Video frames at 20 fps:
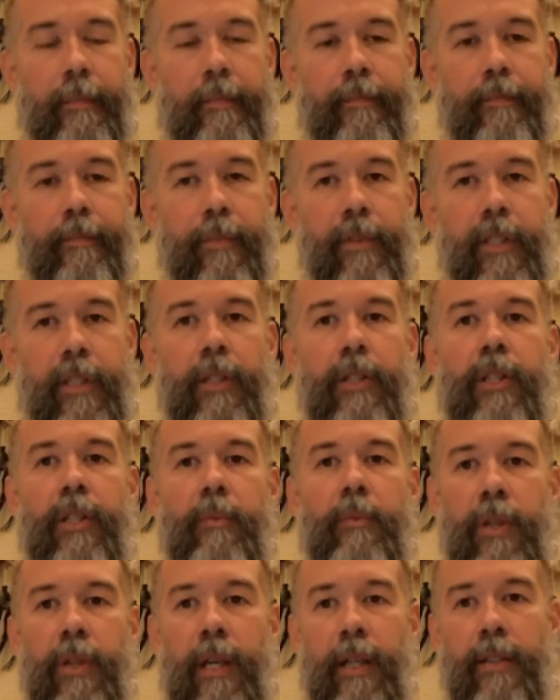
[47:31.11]

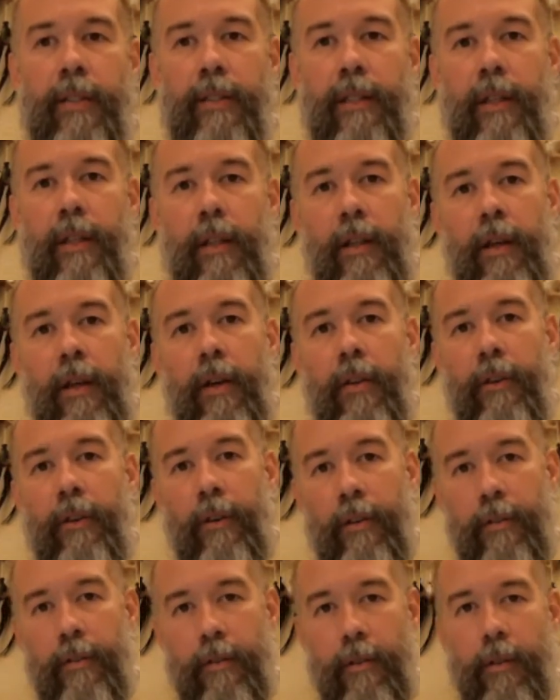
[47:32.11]
dehumanizing the
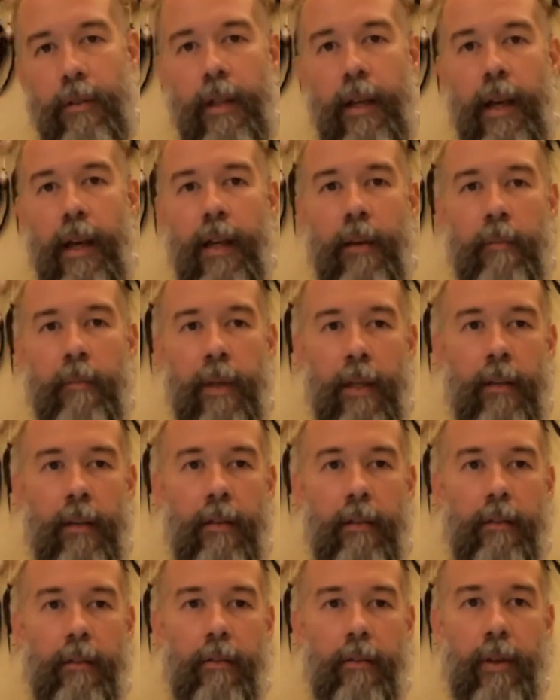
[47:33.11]
other or the enemy,
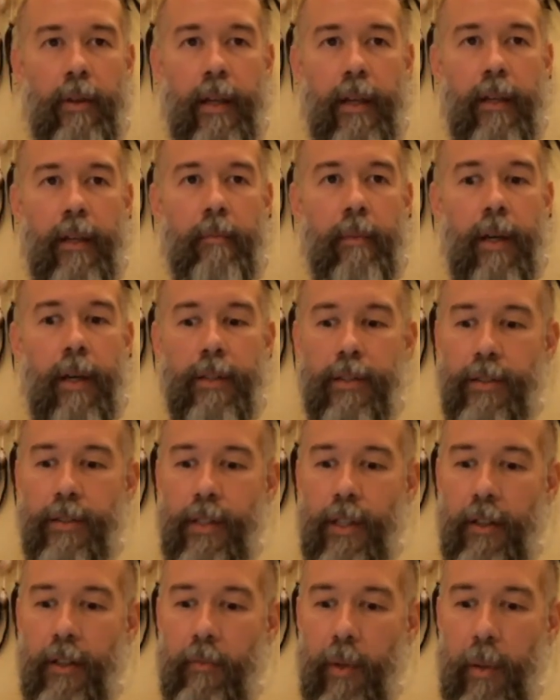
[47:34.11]
creating monsters
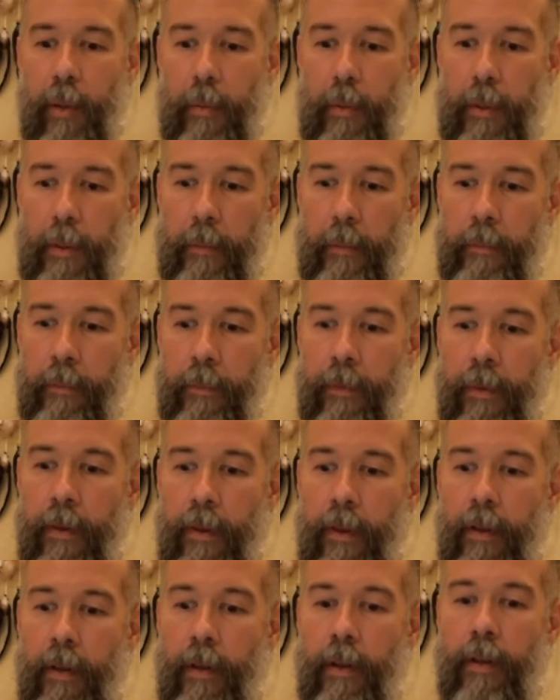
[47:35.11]
out of people.
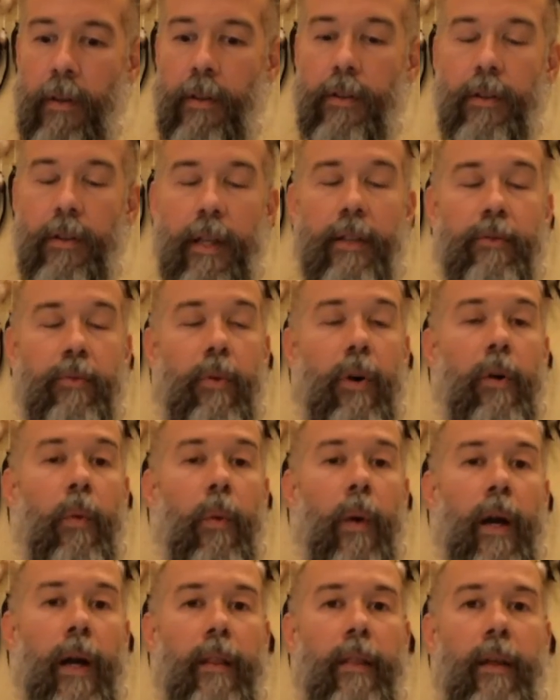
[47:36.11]
So that's one
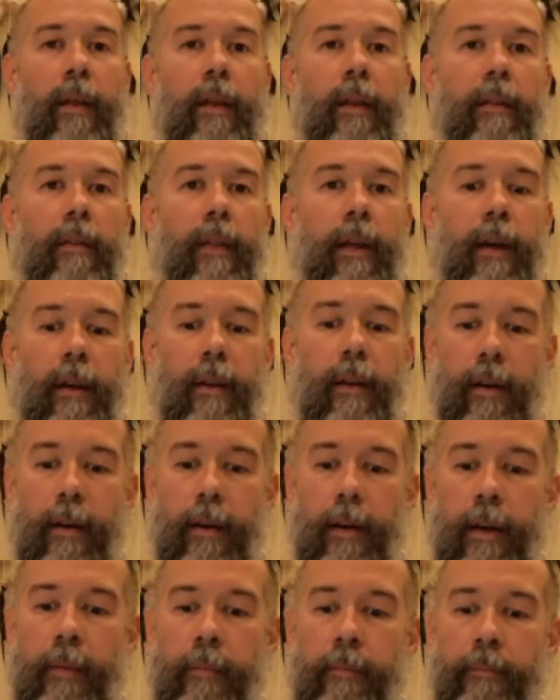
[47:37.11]
way
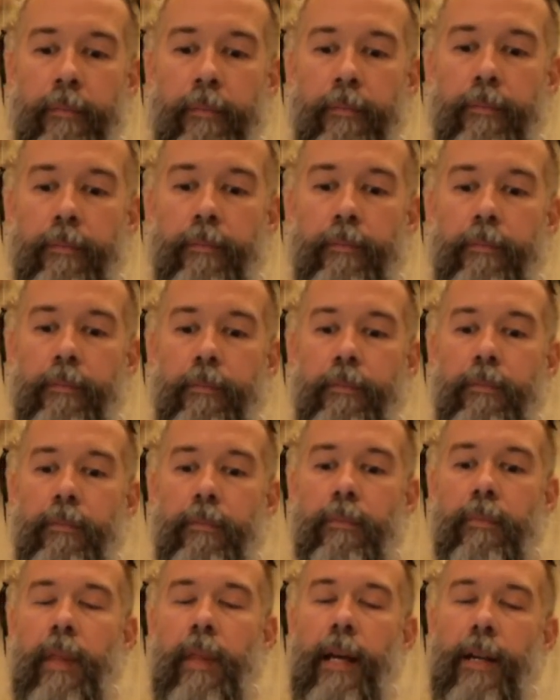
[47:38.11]
that
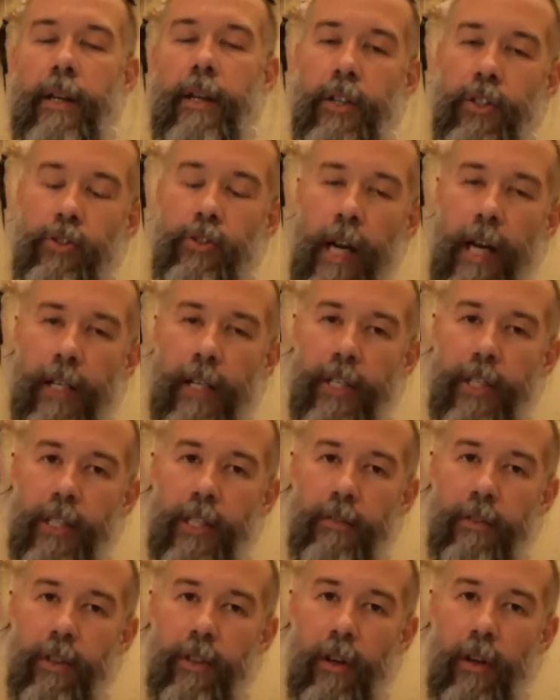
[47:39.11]
contraction
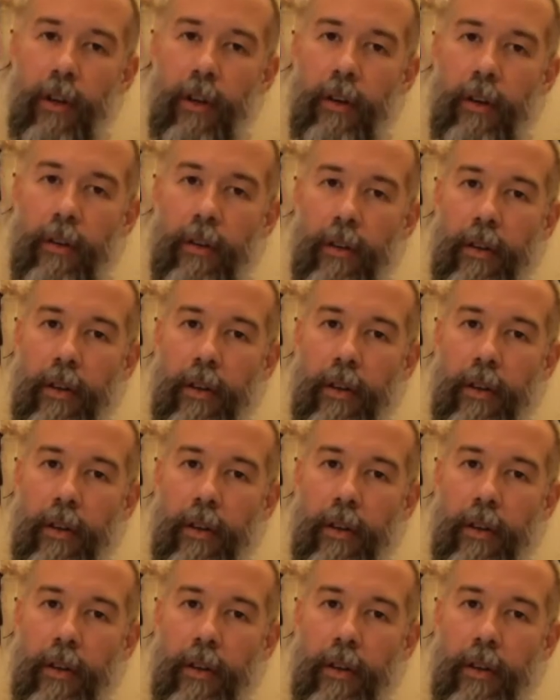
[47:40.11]
of the heart